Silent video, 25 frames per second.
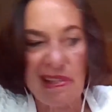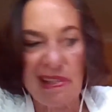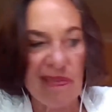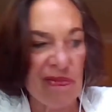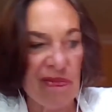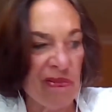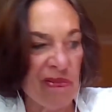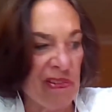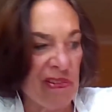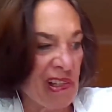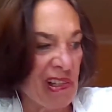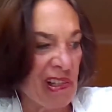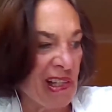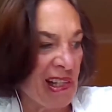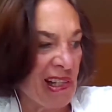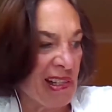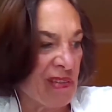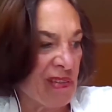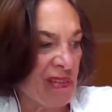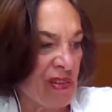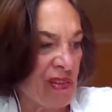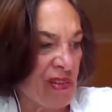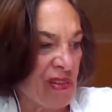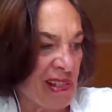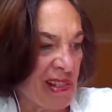there's a
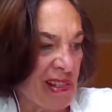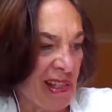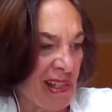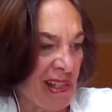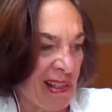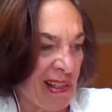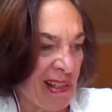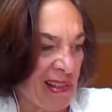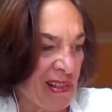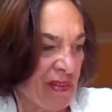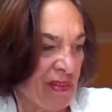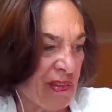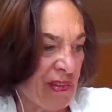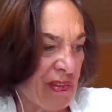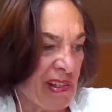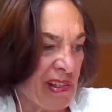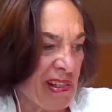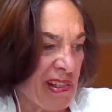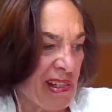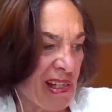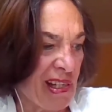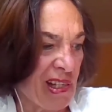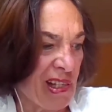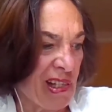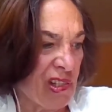very interesting
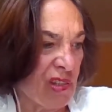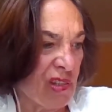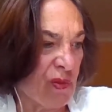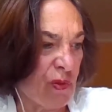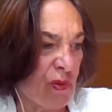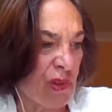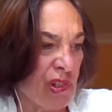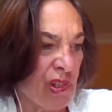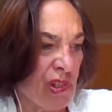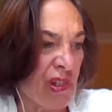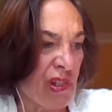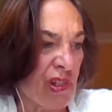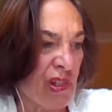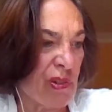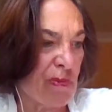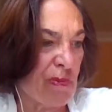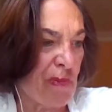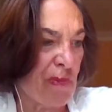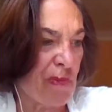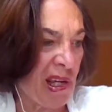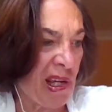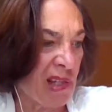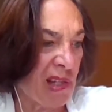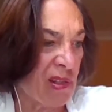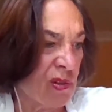differentiation which goes
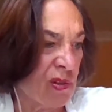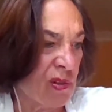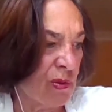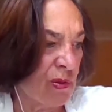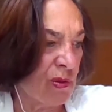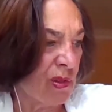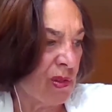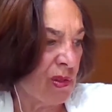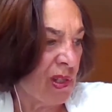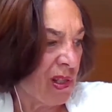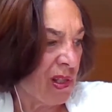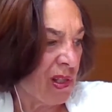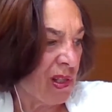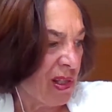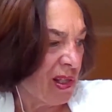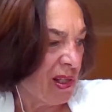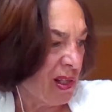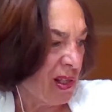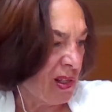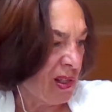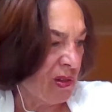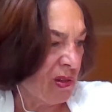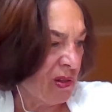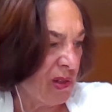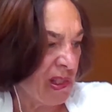back to a
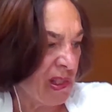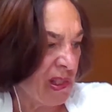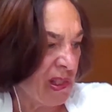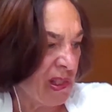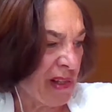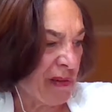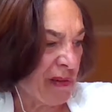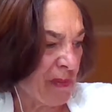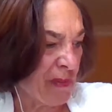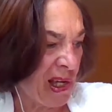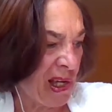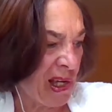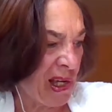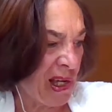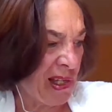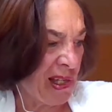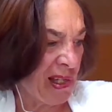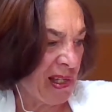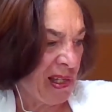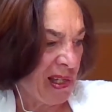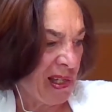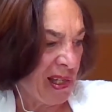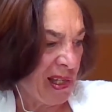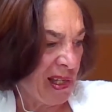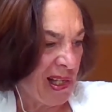colleague mine,
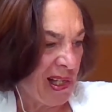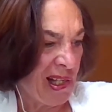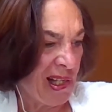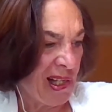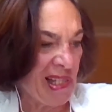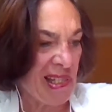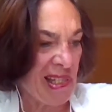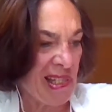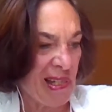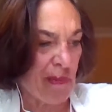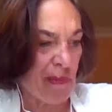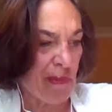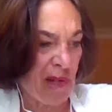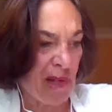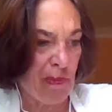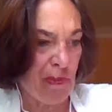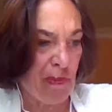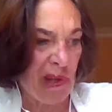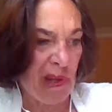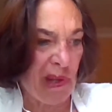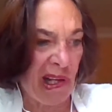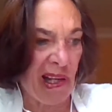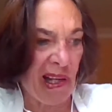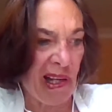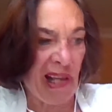Elisabeth
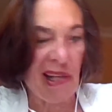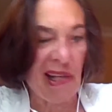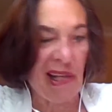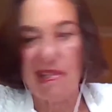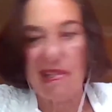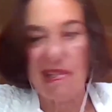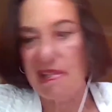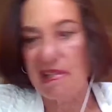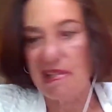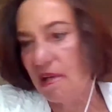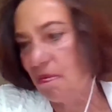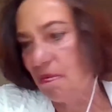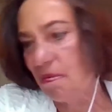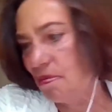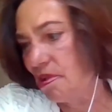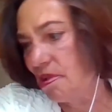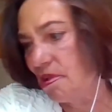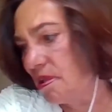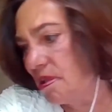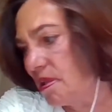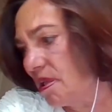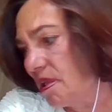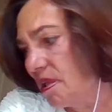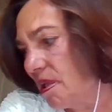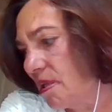Beck-Gernsheim. She
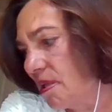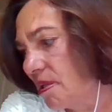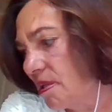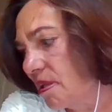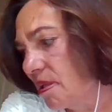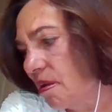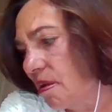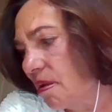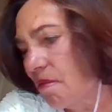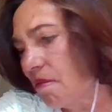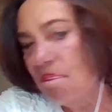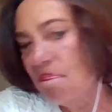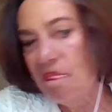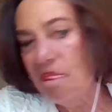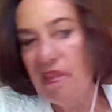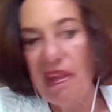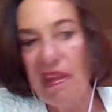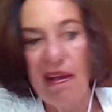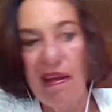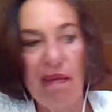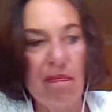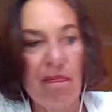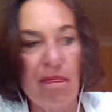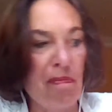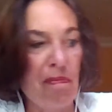says,
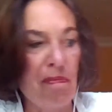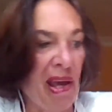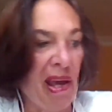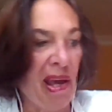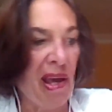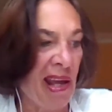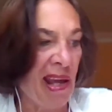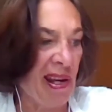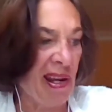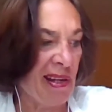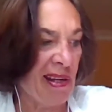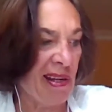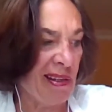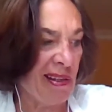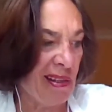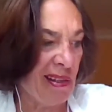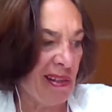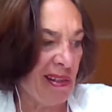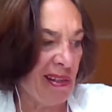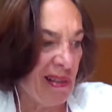men